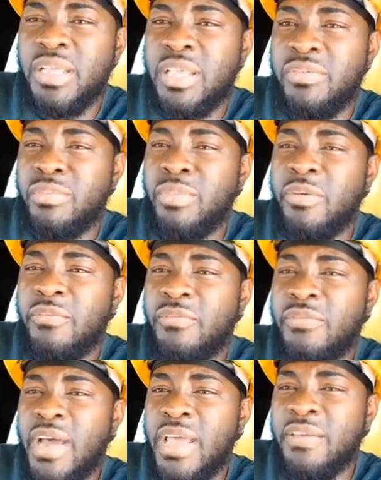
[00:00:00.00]
giving me
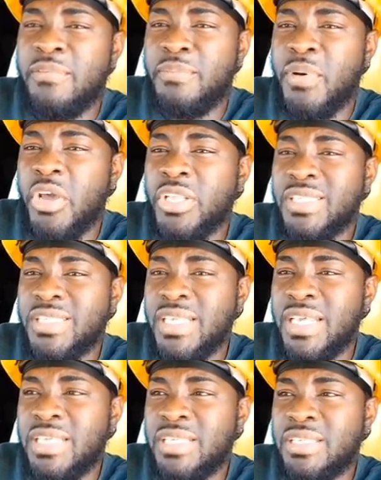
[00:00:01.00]

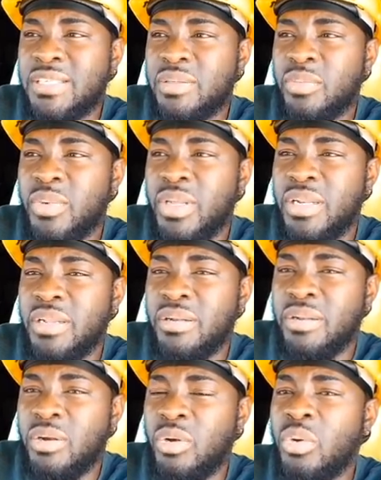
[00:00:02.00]
5.6 with the,
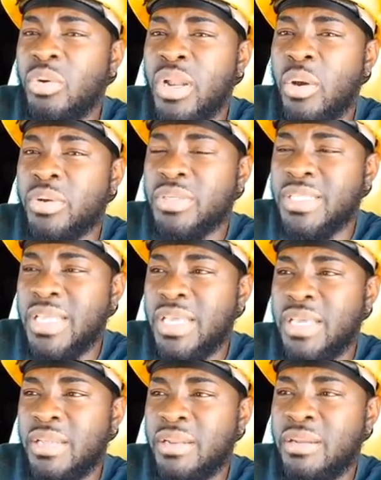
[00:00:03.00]
the load I was
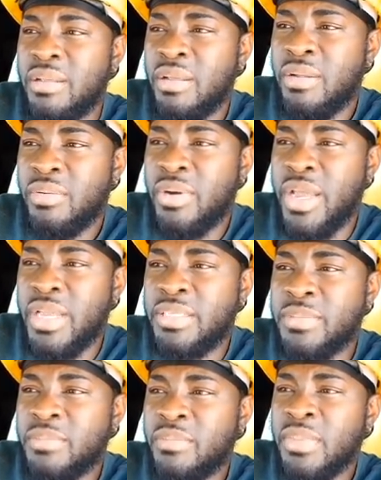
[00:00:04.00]
taking,
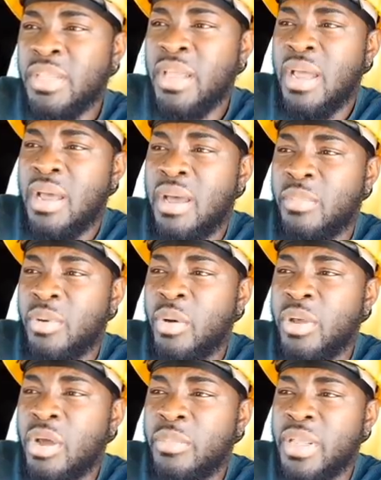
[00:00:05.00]
right? Um,
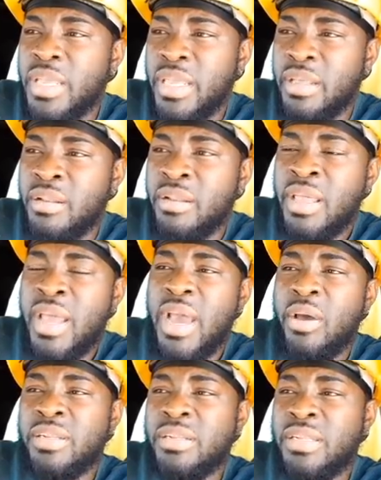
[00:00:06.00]
going up the hill.
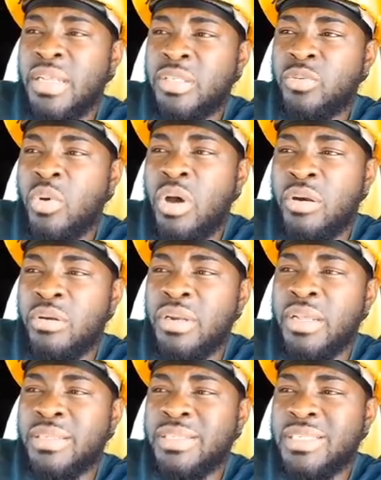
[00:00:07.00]
And this one,
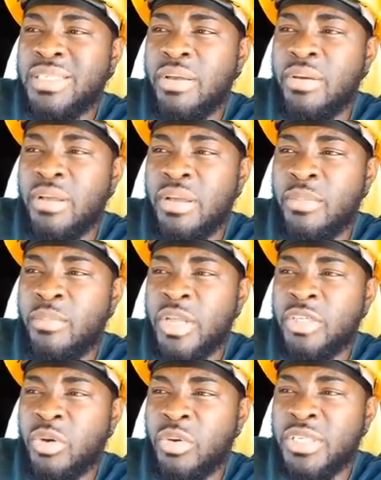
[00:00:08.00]
this
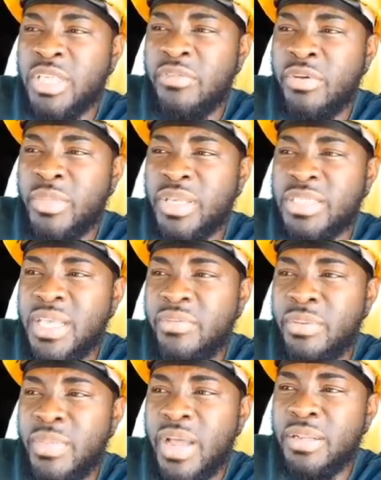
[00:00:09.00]
my truck was giving me
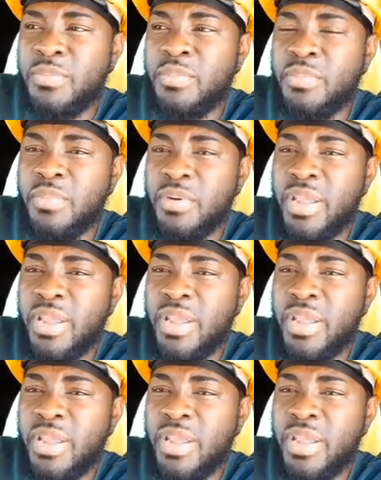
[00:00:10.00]
seven mile per